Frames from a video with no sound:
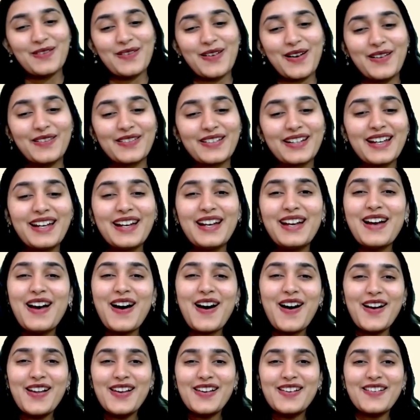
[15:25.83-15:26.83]
out.
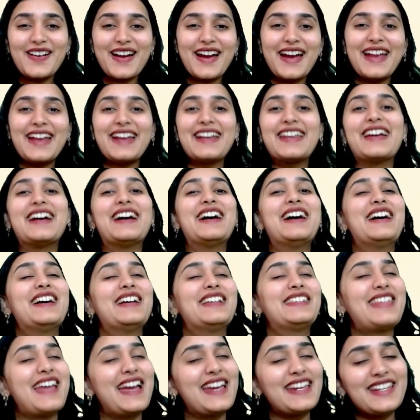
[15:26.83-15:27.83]
Alright.
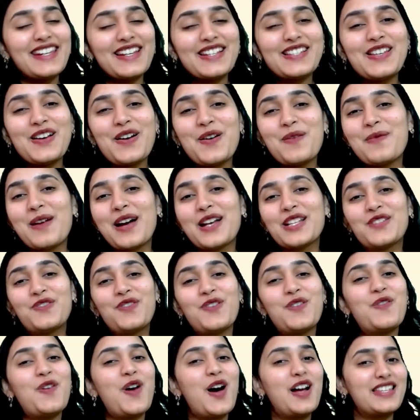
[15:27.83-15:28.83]
Thank you so much
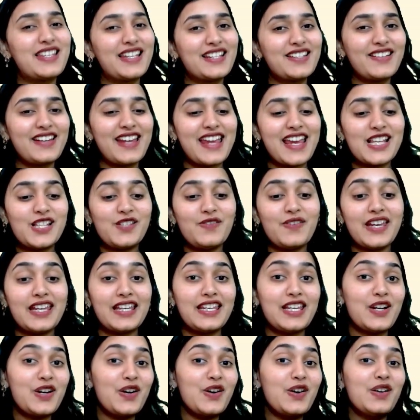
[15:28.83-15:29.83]
for watching today's
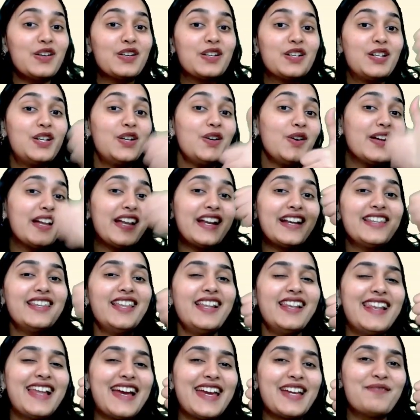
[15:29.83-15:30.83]
video. Do hit the
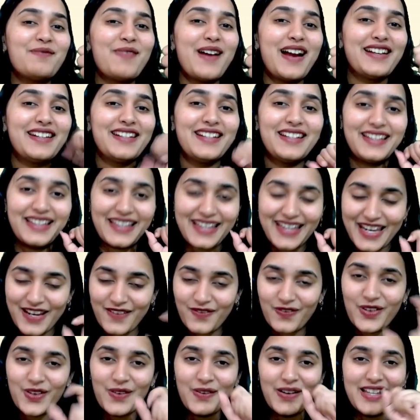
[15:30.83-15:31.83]
like button
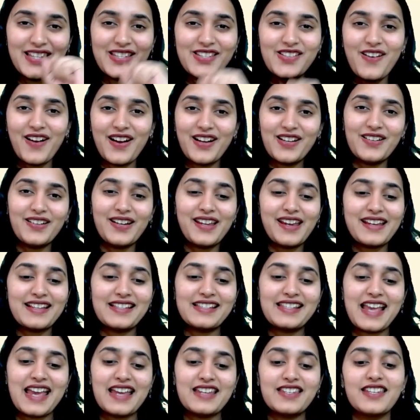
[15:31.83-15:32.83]
if you enjoyed today's
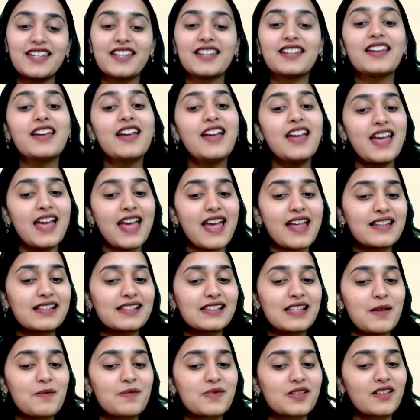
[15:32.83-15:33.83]
session and
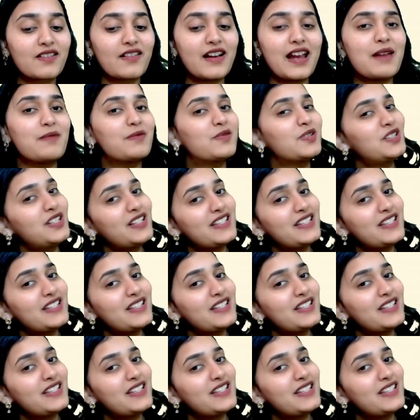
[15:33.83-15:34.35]
subscribe to the